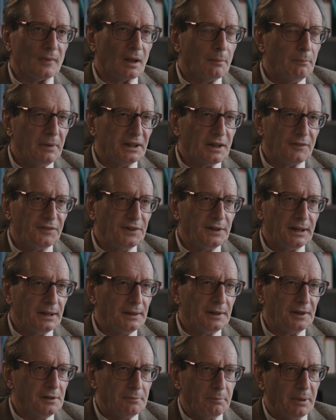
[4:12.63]

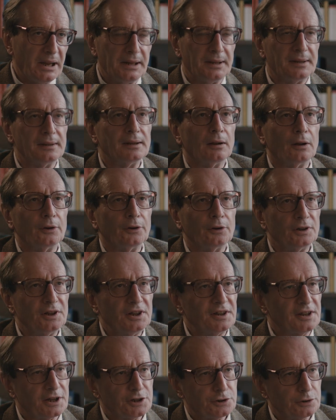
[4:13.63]
metaphysics is based on the
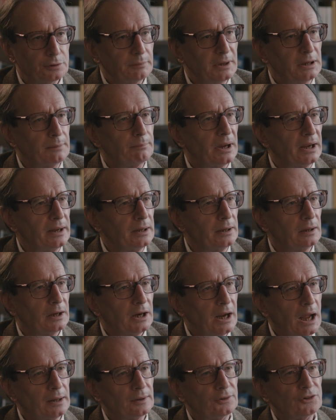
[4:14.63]
distinction made by
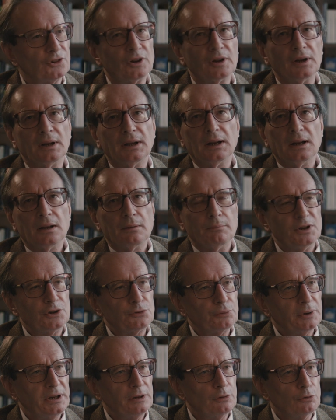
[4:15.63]
Kant
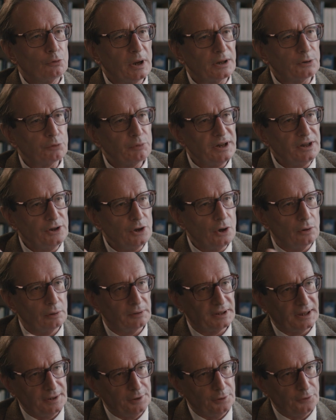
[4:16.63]
between what we know,
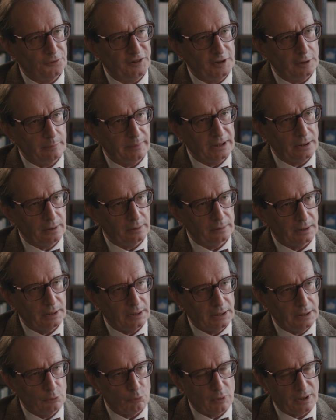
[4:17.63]
that is a phenomenon,
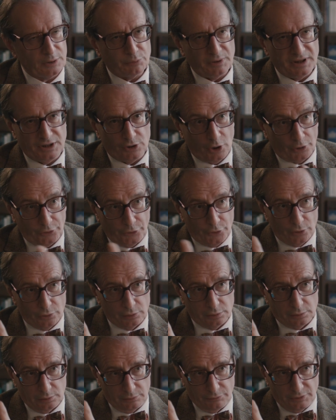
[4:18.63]
and what we don't
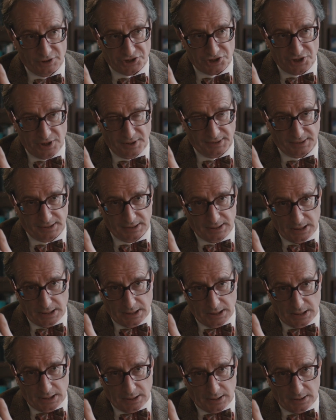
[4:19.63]
know, which is
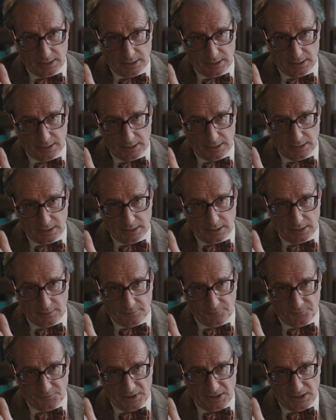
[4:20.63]

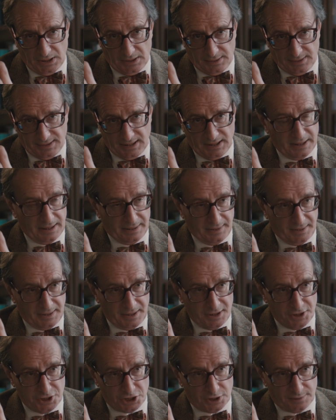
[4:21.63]
the Ding an
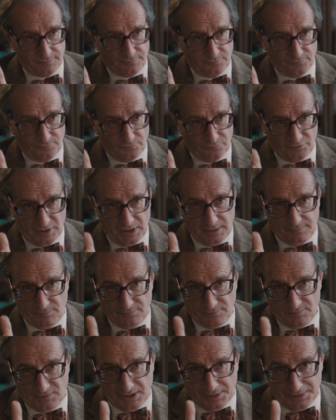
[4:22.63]
Sich, the
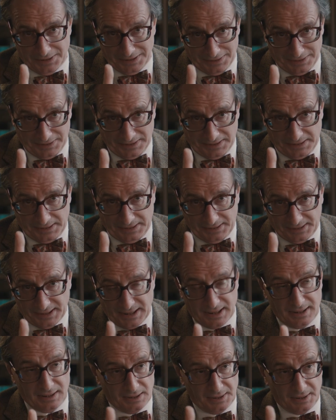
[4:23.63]

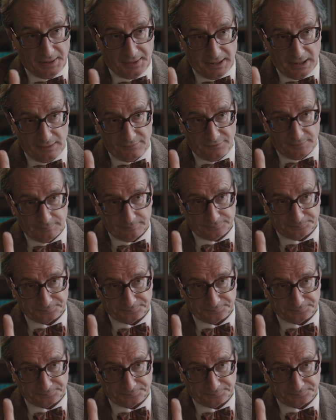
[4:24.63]
thing in itself.